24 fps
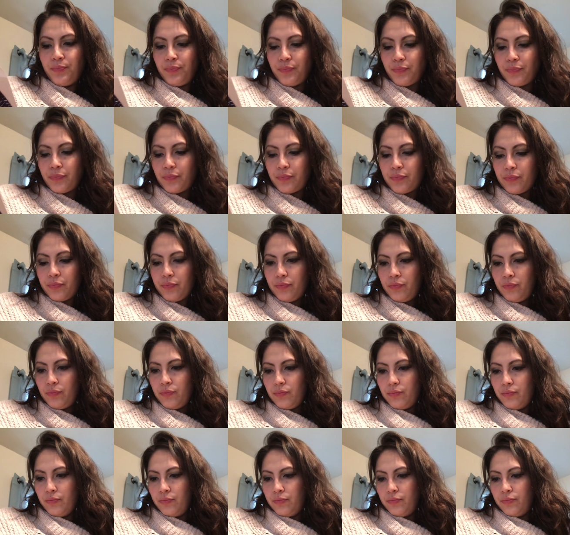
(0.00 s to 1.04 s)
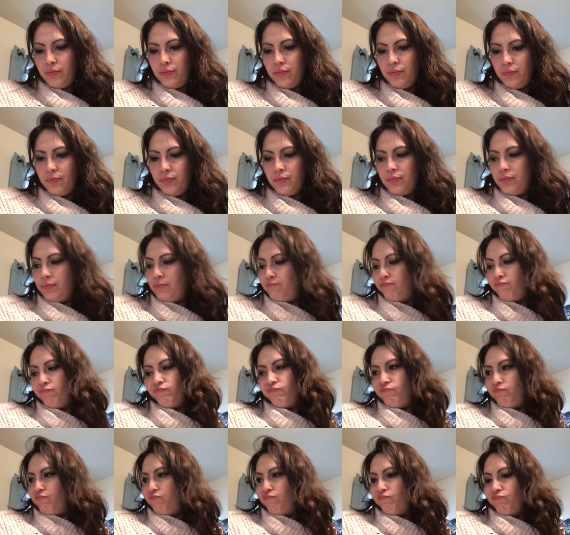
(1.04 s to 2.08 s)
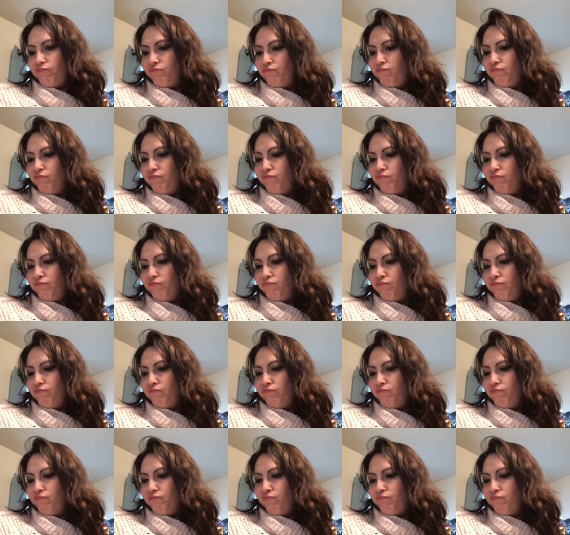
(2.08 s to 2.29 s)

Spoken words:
[no speech]